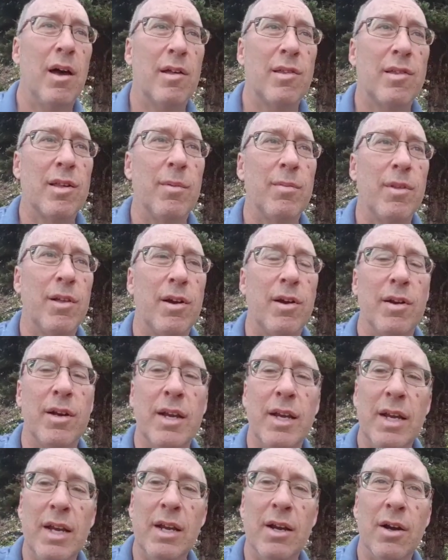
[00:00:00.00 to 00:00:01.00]
some that are
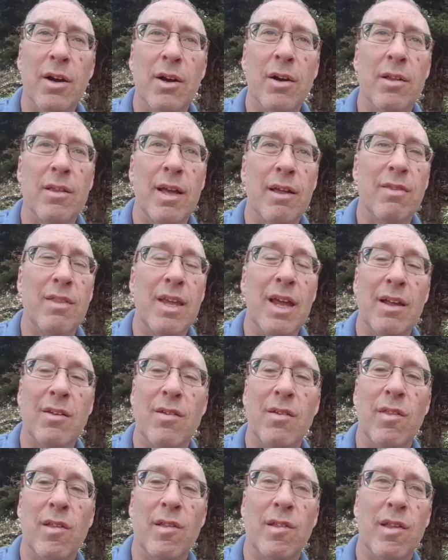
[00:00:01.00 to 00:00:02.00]
near at the edge
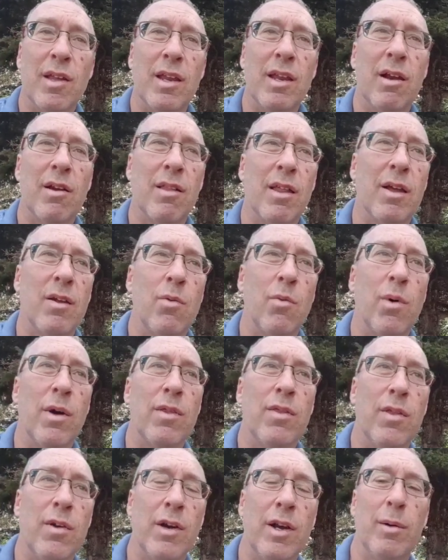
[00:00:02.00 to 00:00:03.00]
of the city are like
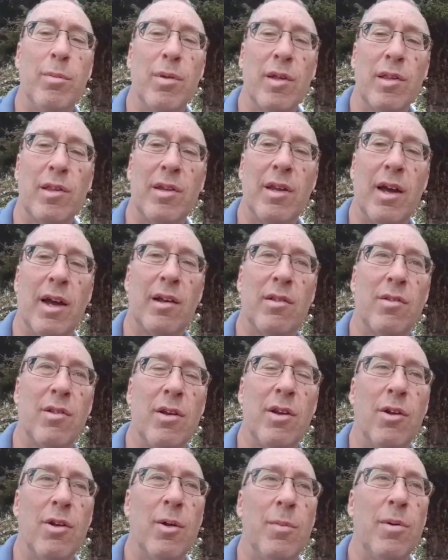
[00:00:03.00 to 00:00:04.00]
130 plus tax. So,
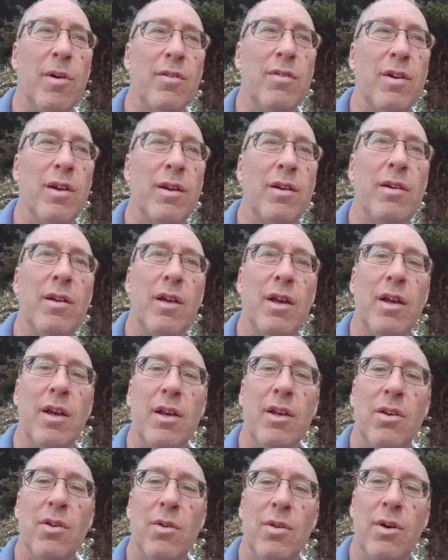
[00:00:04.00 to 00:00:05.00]
you're pushing
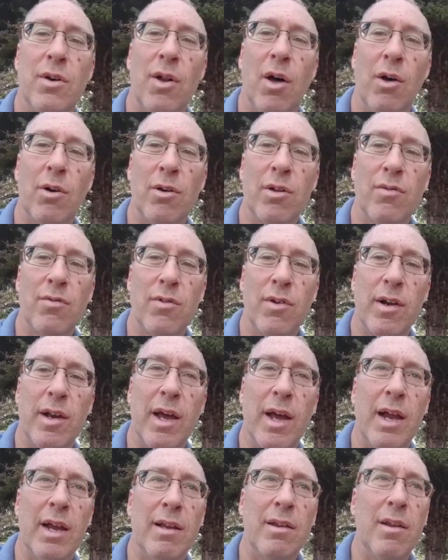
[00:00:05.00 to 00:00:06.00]
$200 for a
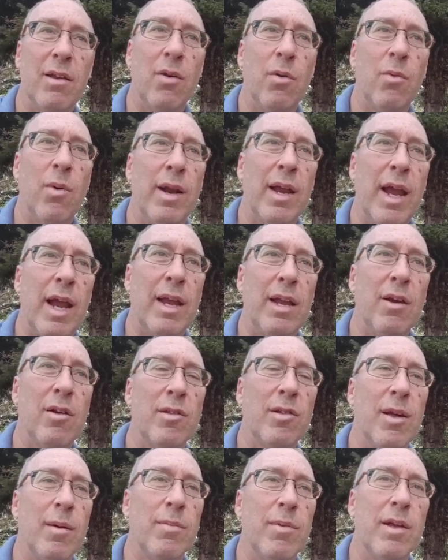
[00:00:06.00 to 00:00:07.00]
night, 180 or
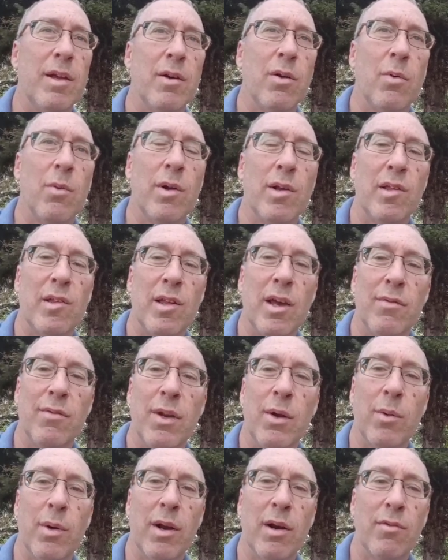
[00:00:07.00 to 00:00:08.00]
something, or
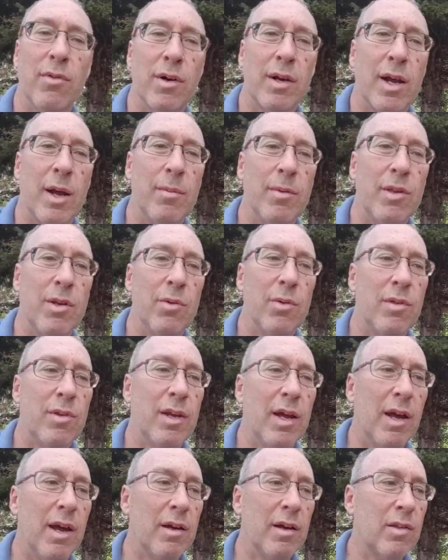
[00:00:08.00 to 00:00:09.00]
170, whatever it comes to with
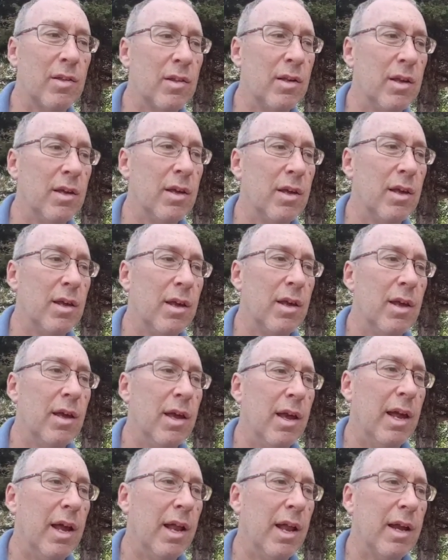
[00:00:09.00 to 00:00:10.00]
tax.
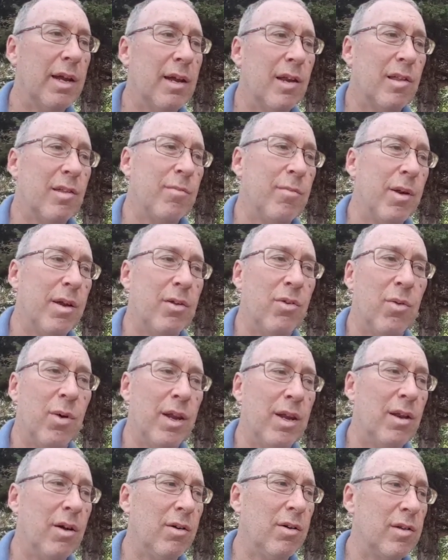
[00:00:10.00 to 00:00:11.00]
And I could spend
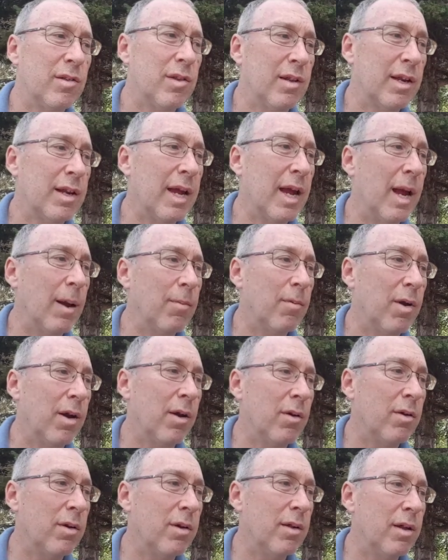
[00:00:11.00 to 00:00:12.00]
$20 at a
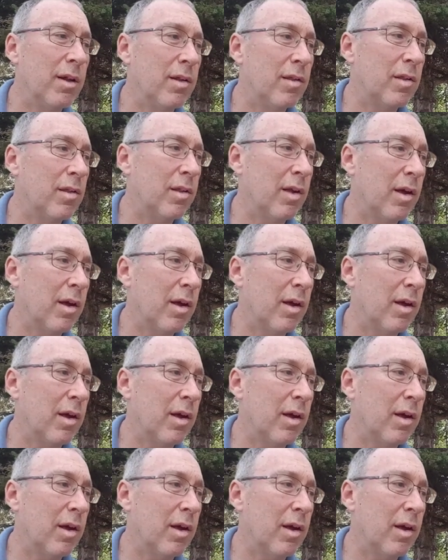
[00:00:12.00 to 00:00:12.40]
campground.